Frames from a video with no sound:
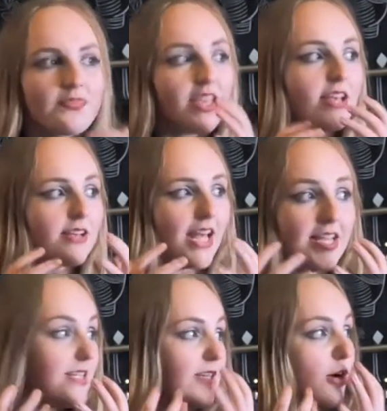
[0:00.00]
It
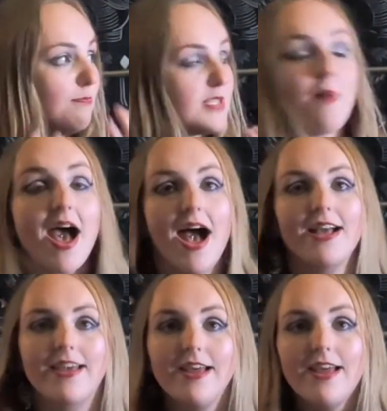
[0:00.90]
comes back,
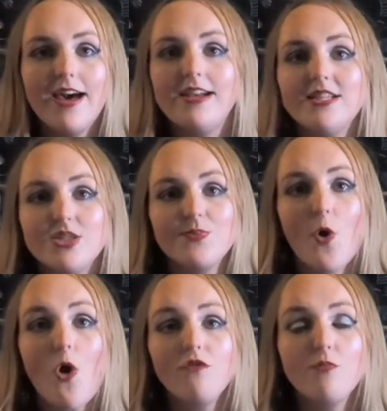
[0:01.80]
and it's
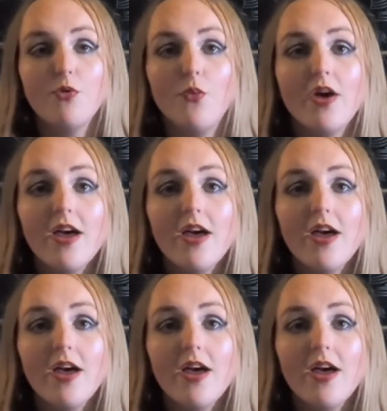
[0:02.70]
horrible.